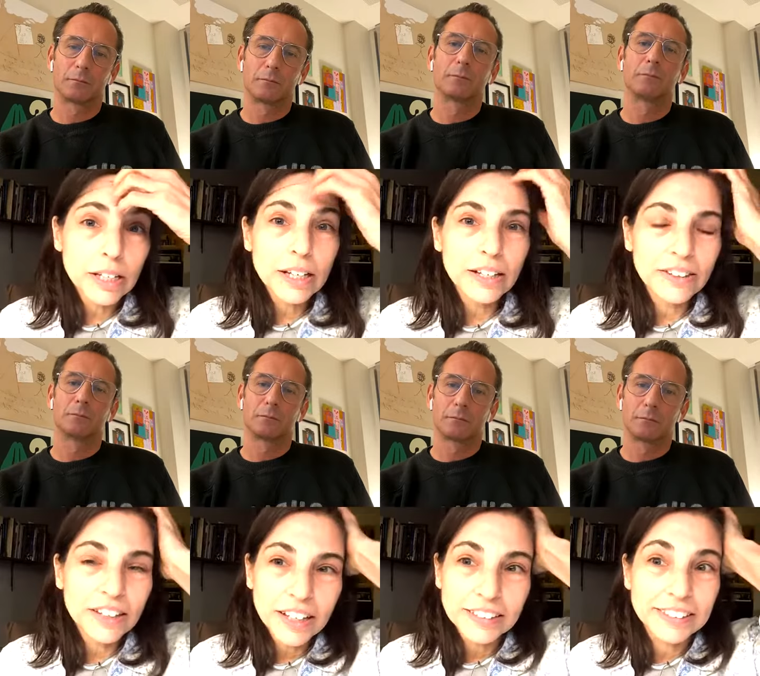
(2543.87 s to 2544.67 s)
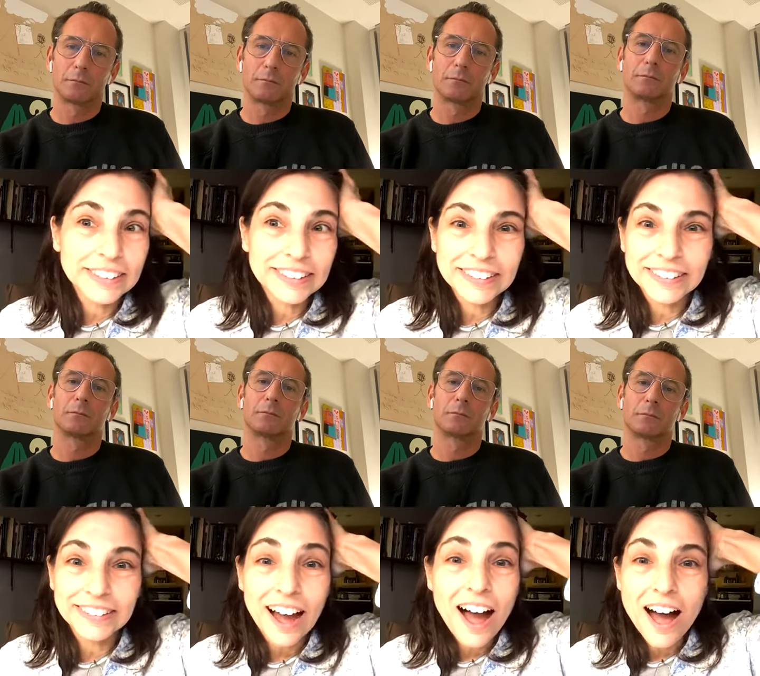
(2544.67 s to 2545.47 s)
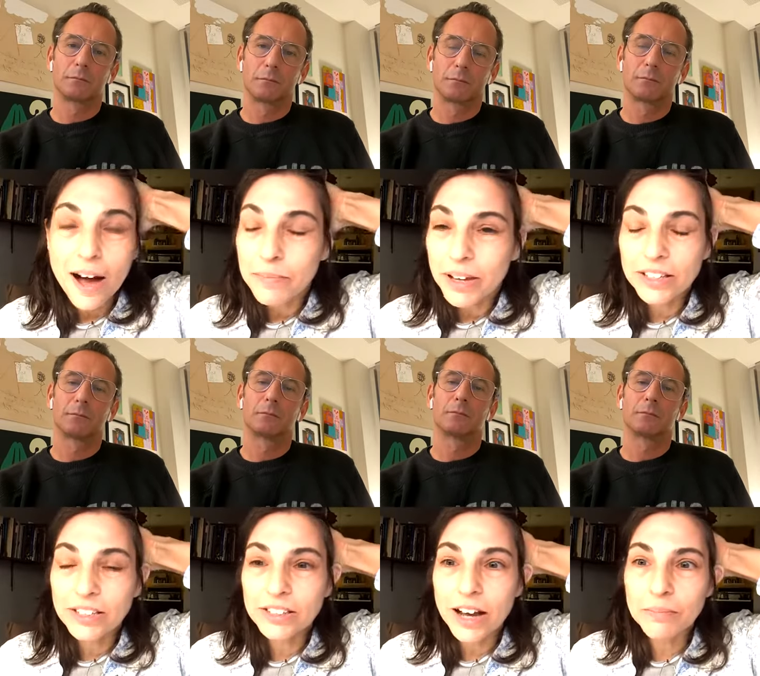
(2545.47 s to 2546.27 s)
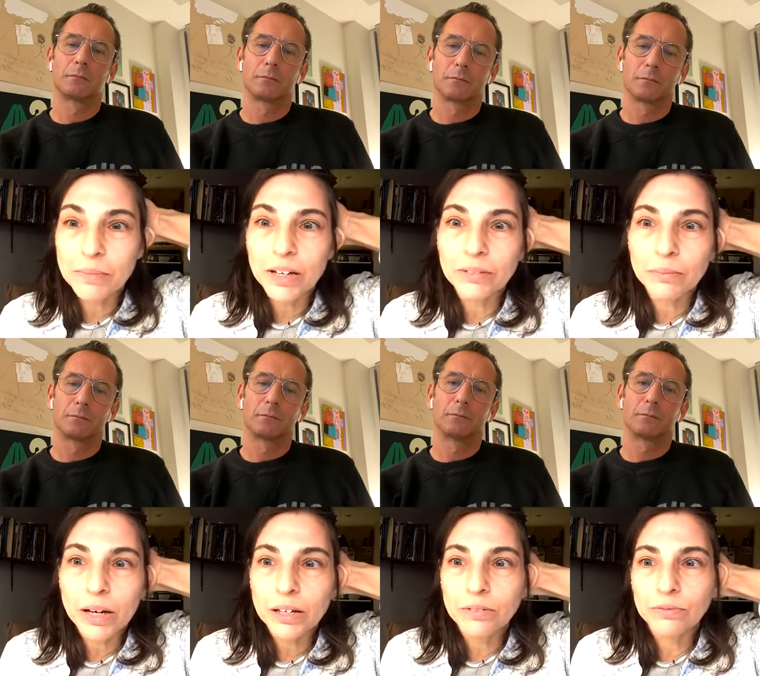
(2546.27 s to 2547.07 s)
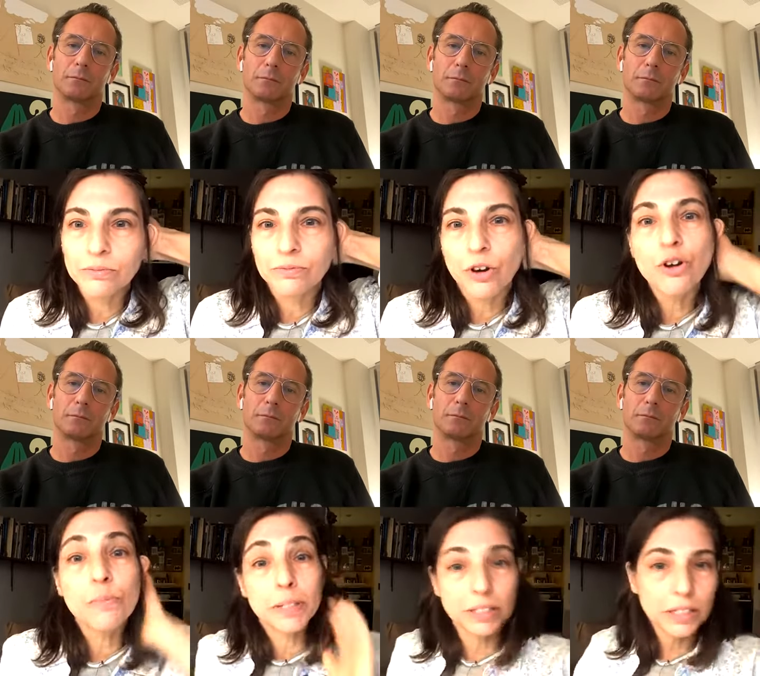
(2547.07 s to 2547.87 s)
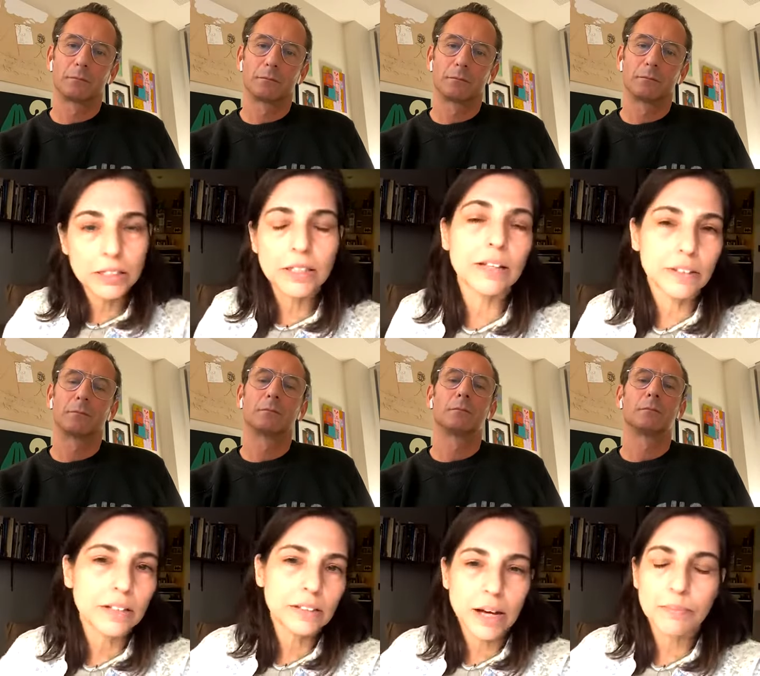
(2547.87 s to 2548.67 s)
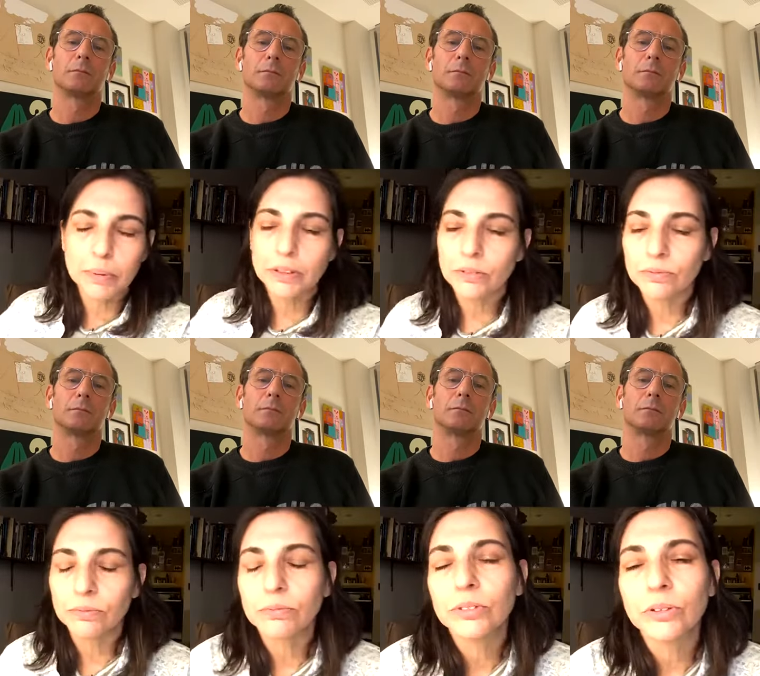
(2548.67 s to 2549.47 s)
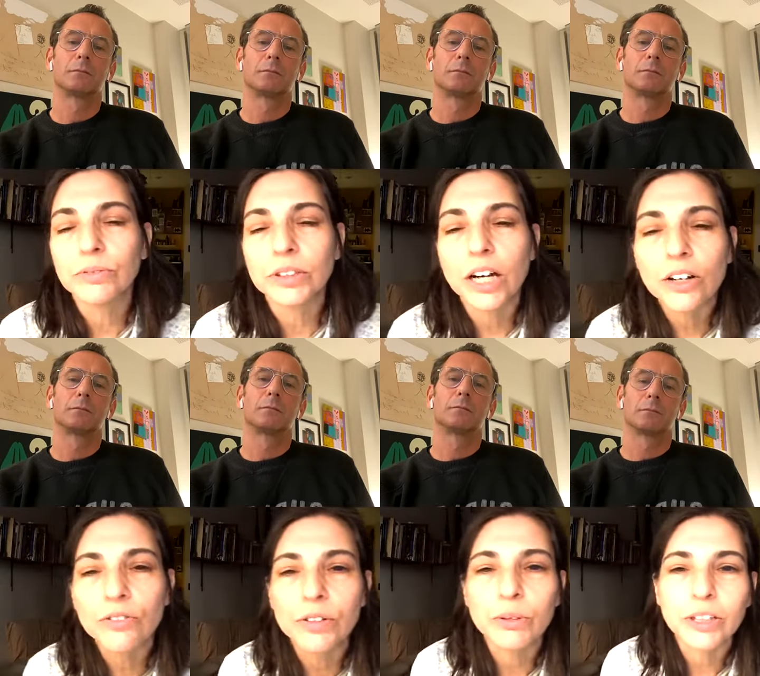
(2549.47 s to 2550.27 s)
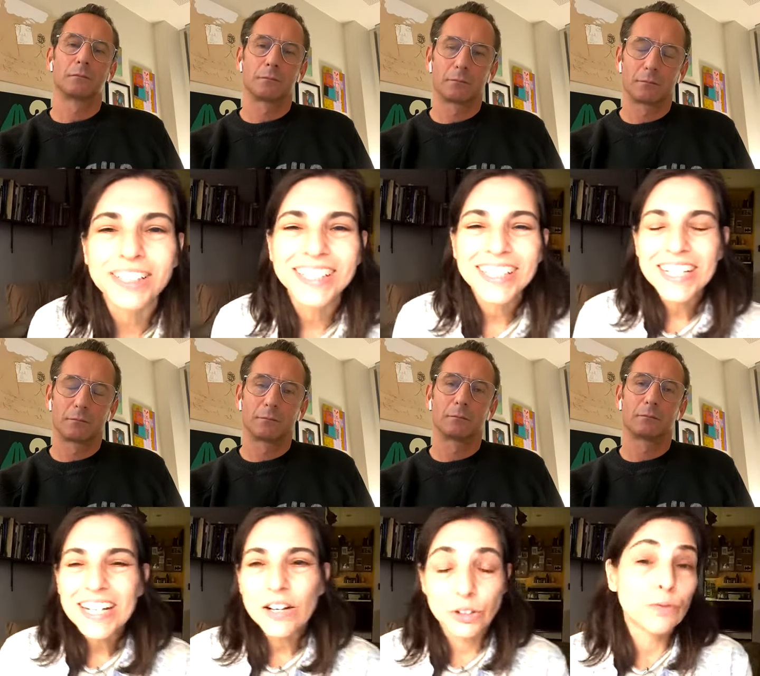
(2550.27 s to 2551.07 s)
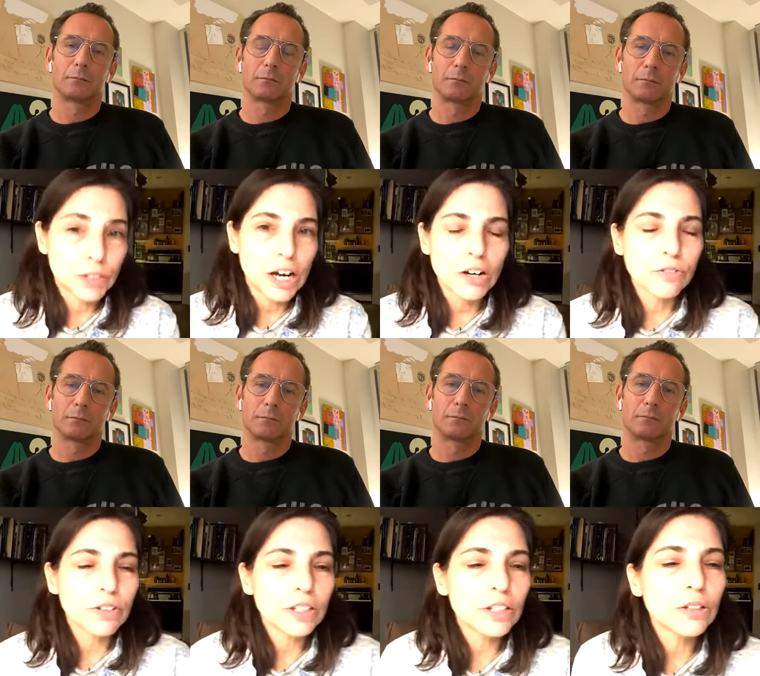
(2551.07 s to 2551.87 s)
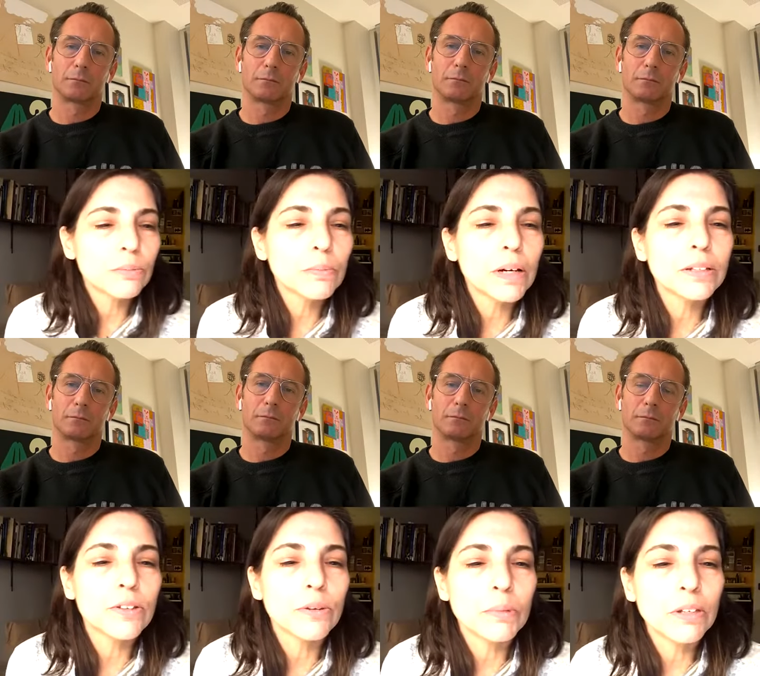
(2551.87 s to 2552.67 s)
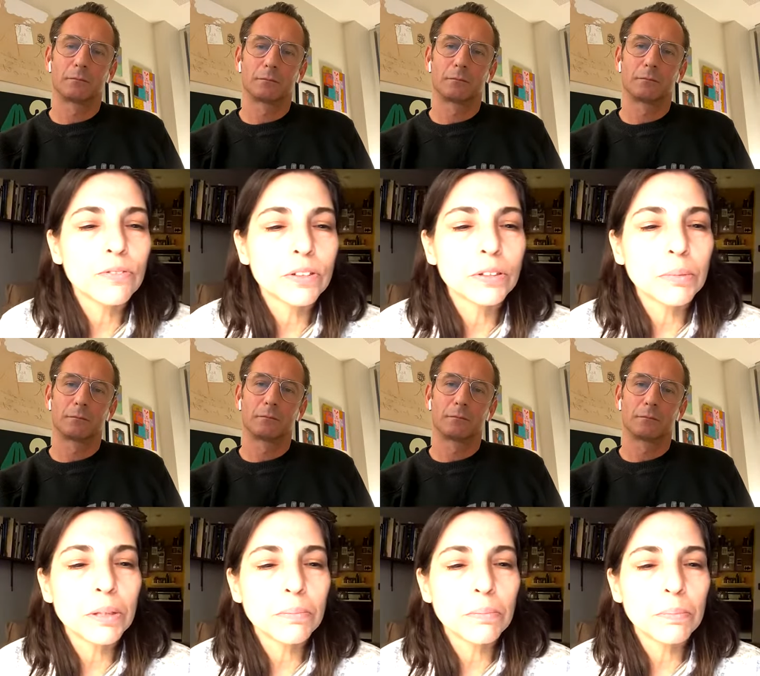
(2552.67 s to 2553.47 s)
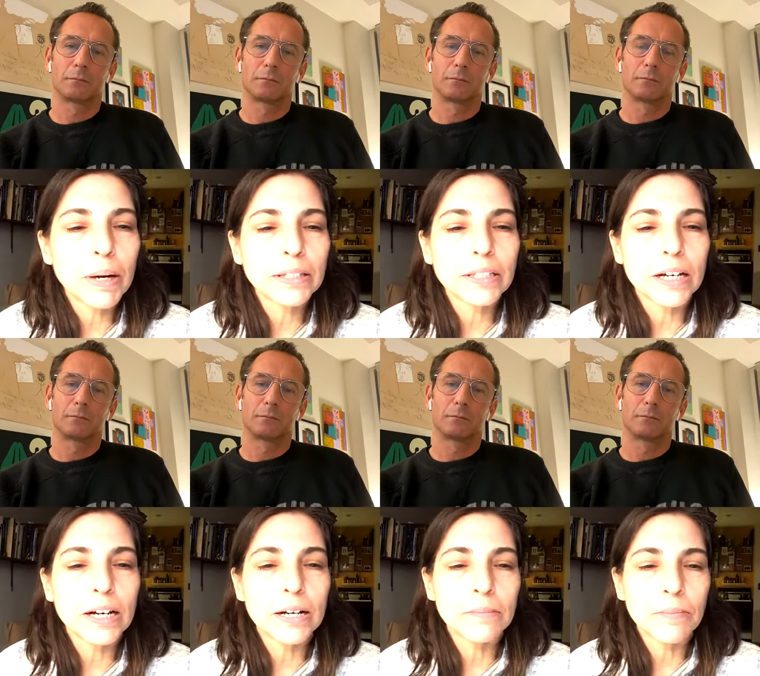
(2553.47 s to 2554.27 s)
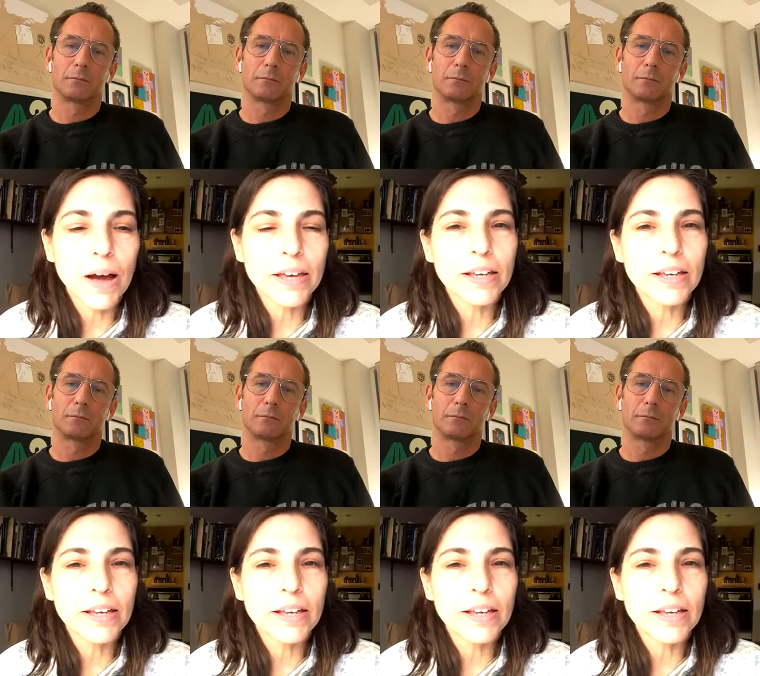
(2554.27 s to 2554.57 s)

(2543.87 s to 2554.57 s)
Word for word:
Speaker 1: And then I just stopped. I just stopped my, my photo business, not, not stopped being, doing photography work, uh, photography, you know, uh, is very meaningful to me. But um, I,